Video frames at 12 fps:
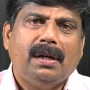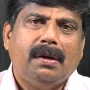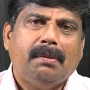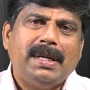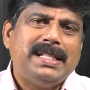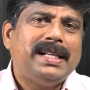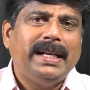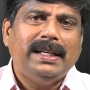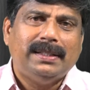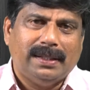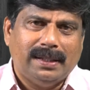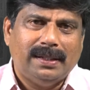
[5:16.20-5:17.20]
Months
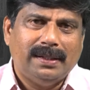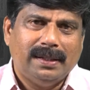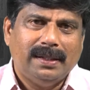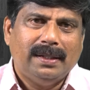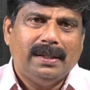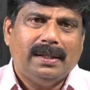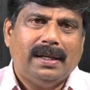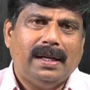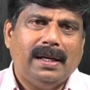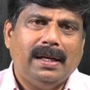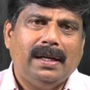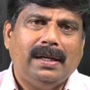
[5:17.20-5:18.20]
later,
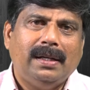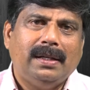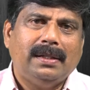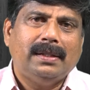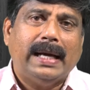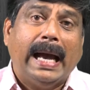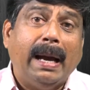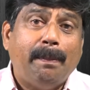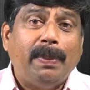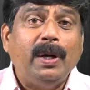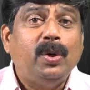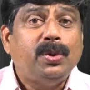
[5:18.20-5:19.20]
I
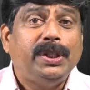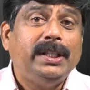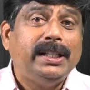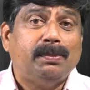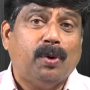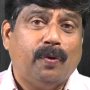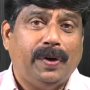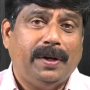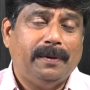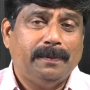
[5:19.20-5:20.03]
happened to see this movie.